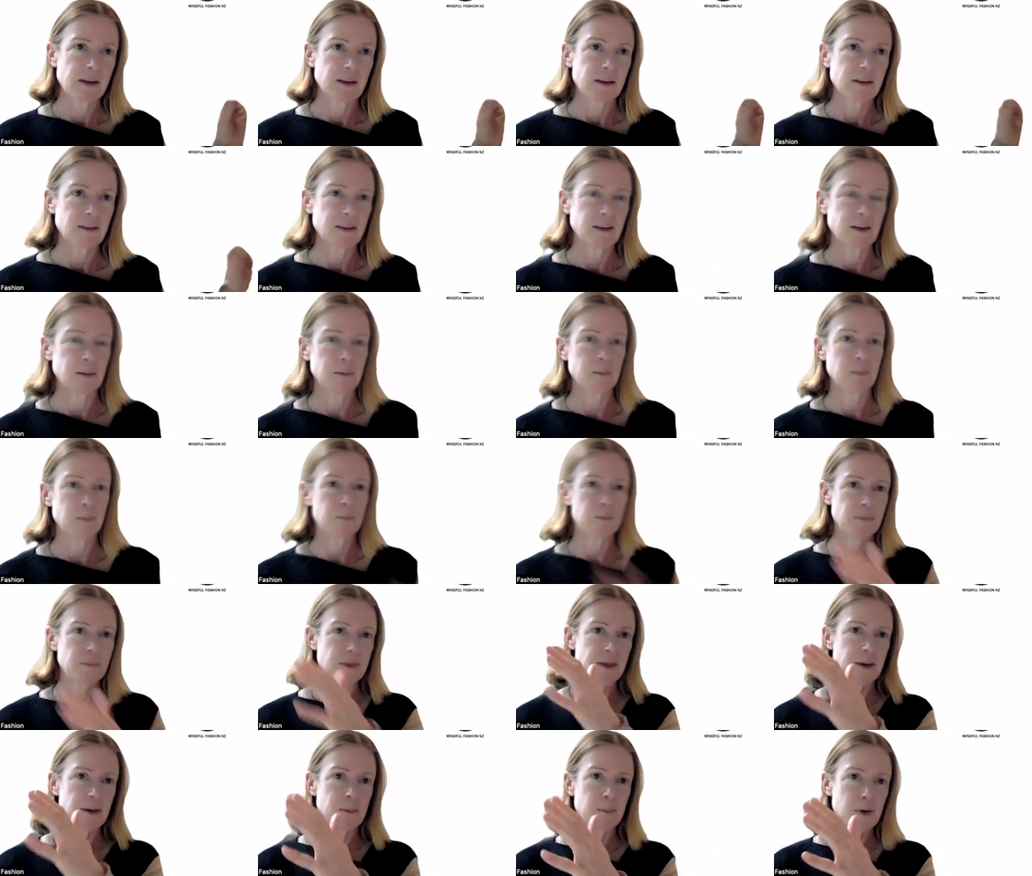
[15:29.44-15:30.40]
the
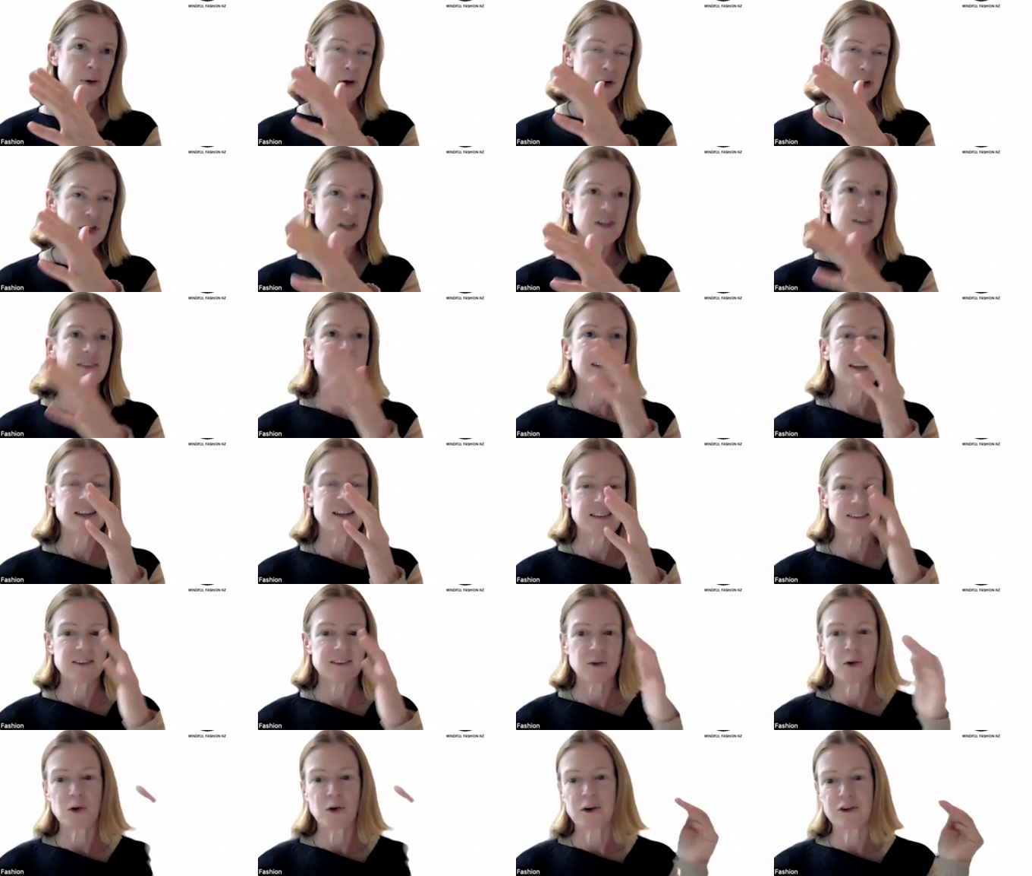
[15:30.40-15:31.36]
purchasing has
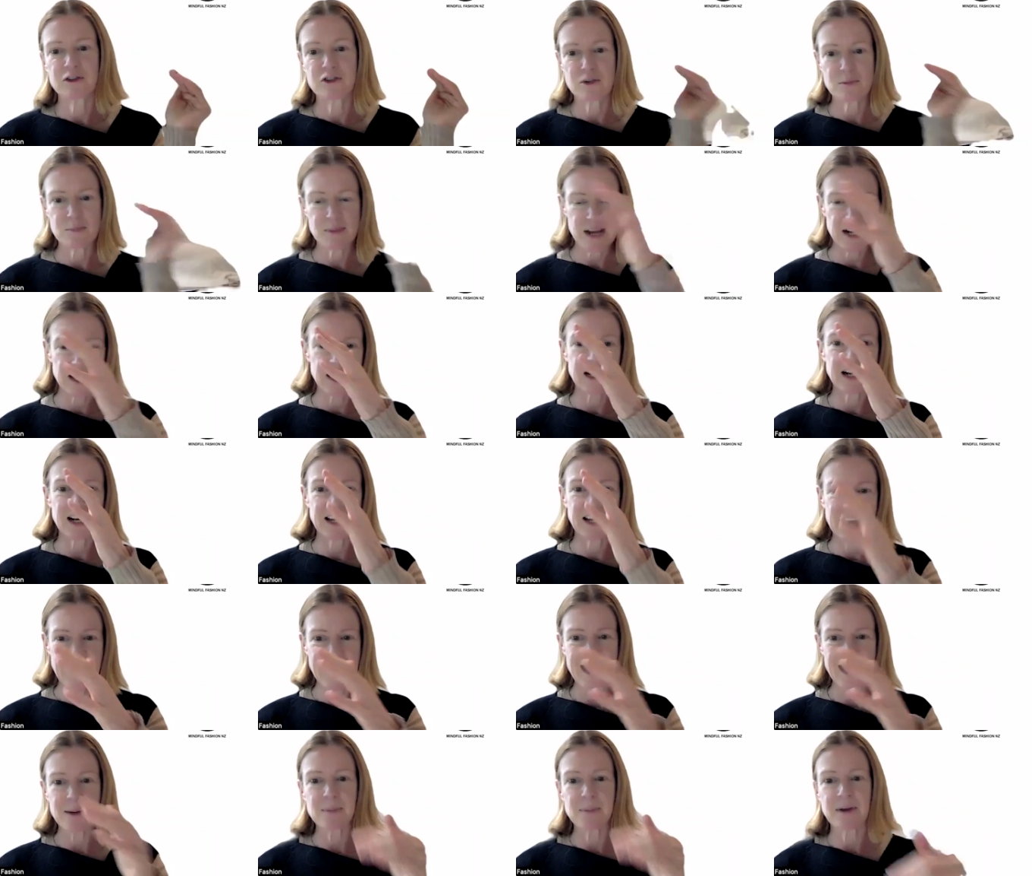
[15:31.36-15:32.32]
gone dramatically
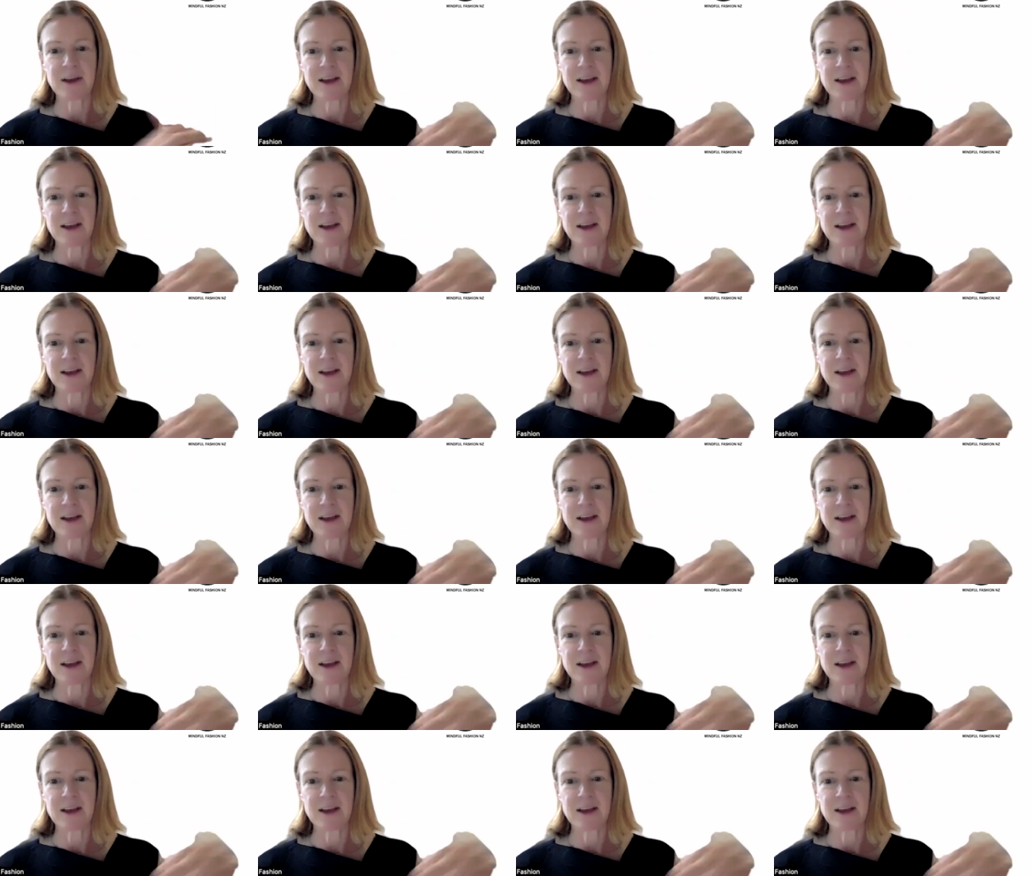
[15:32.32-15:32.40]
up,